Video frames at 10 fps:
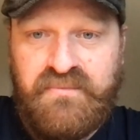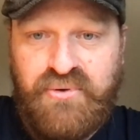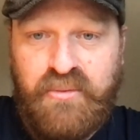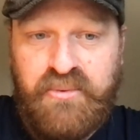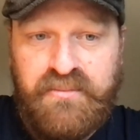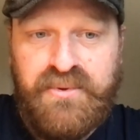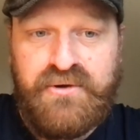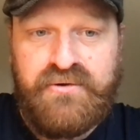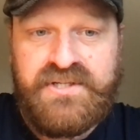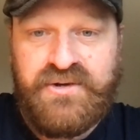proper
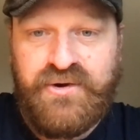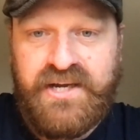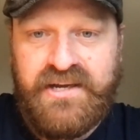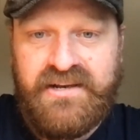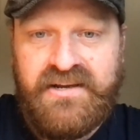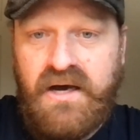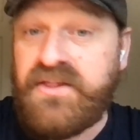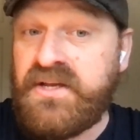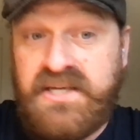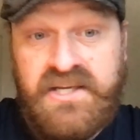purist cricket. I
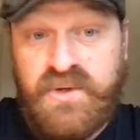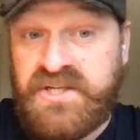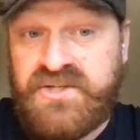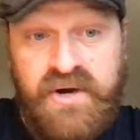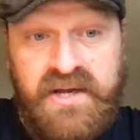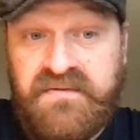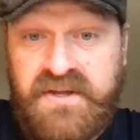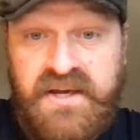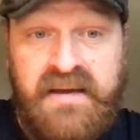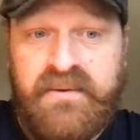think T20 is great for
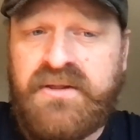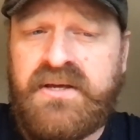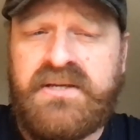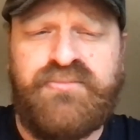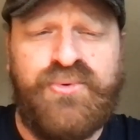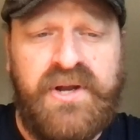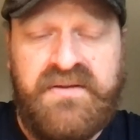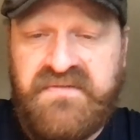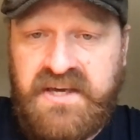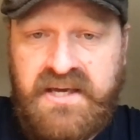the game, and I think it's
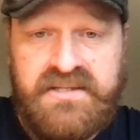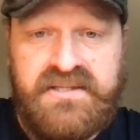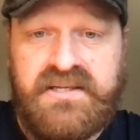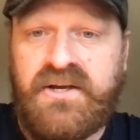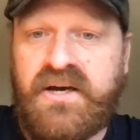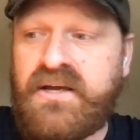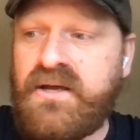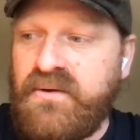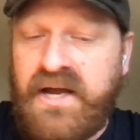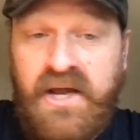brilliant for kids. And
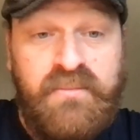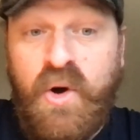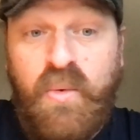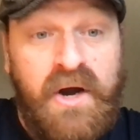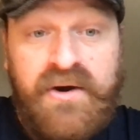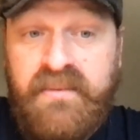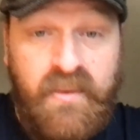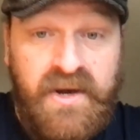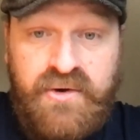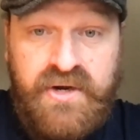I'm not worried about
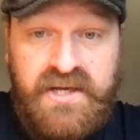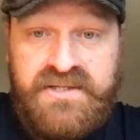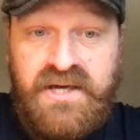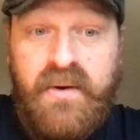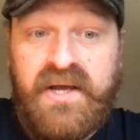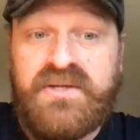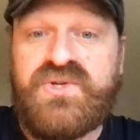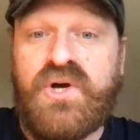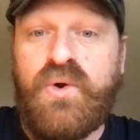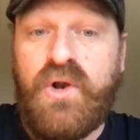where cricket's going
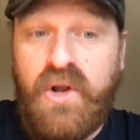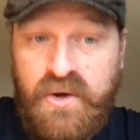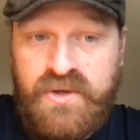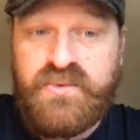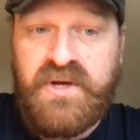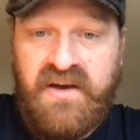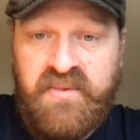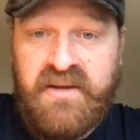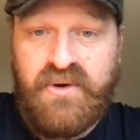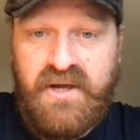so long as we have
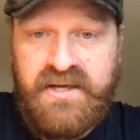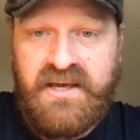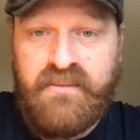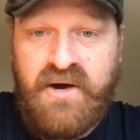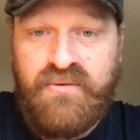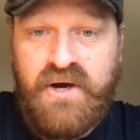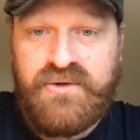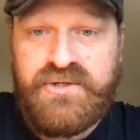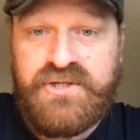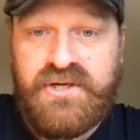people like Kemar
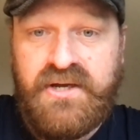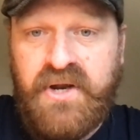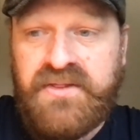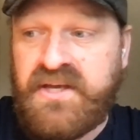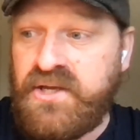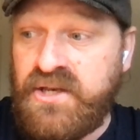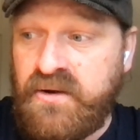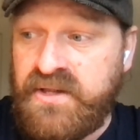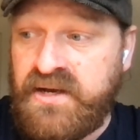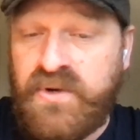Roach. But I think,
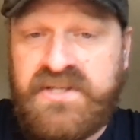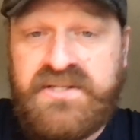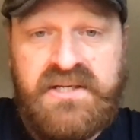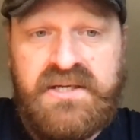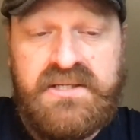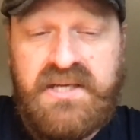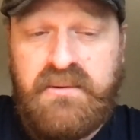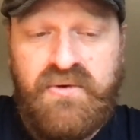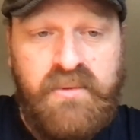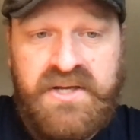in that West Indian team,
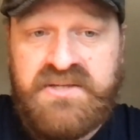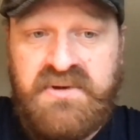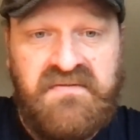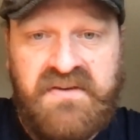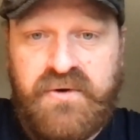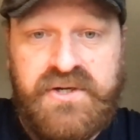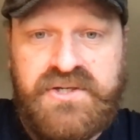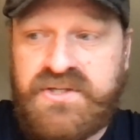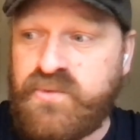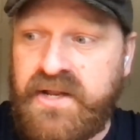he reminds me of Viv
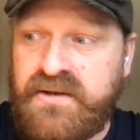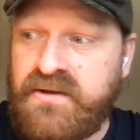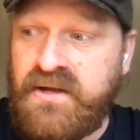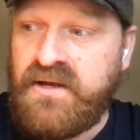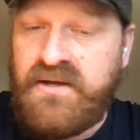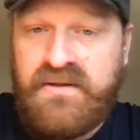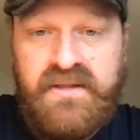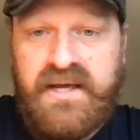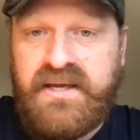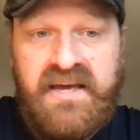Richards when
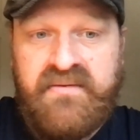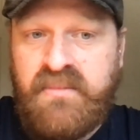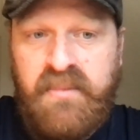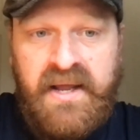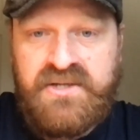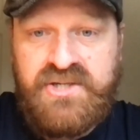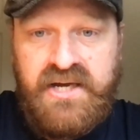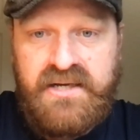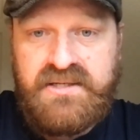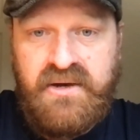they gave him a blank
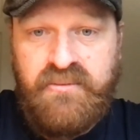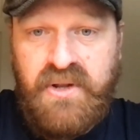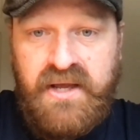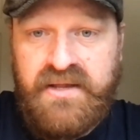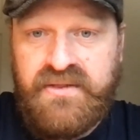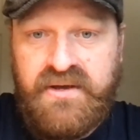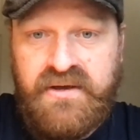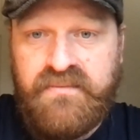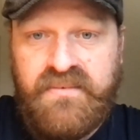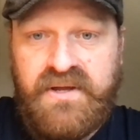check to go and play in
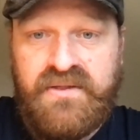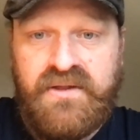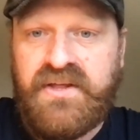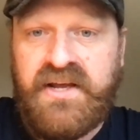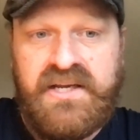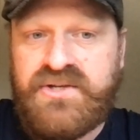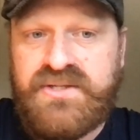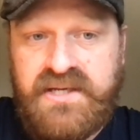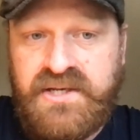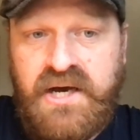the thing, and he just
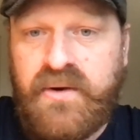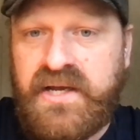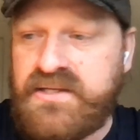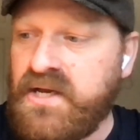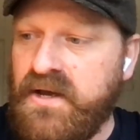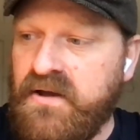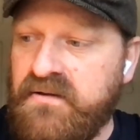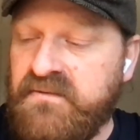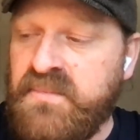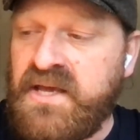said no.
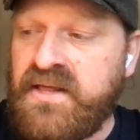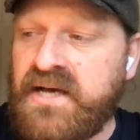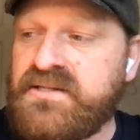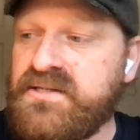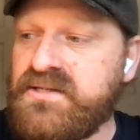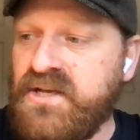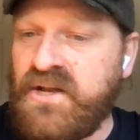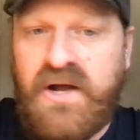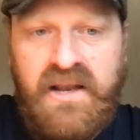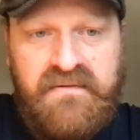For me, that's,
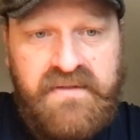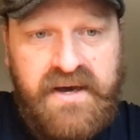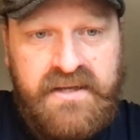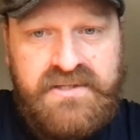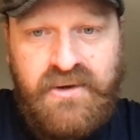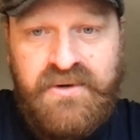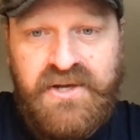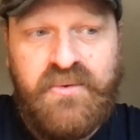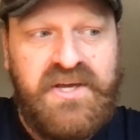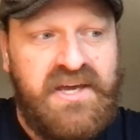I love that. So I'm going to
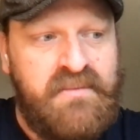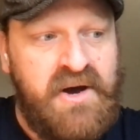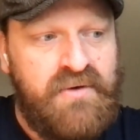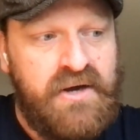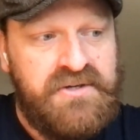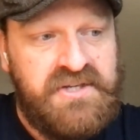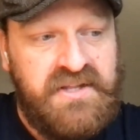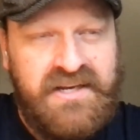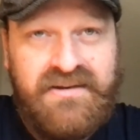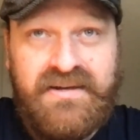go with Kemar Roach, and
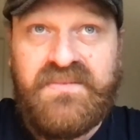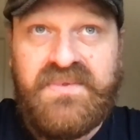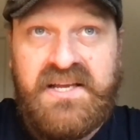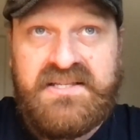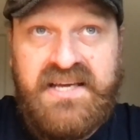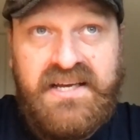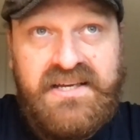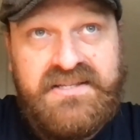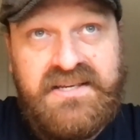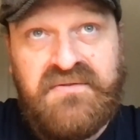then
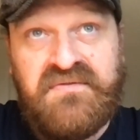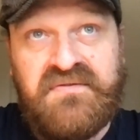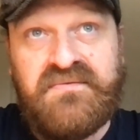executive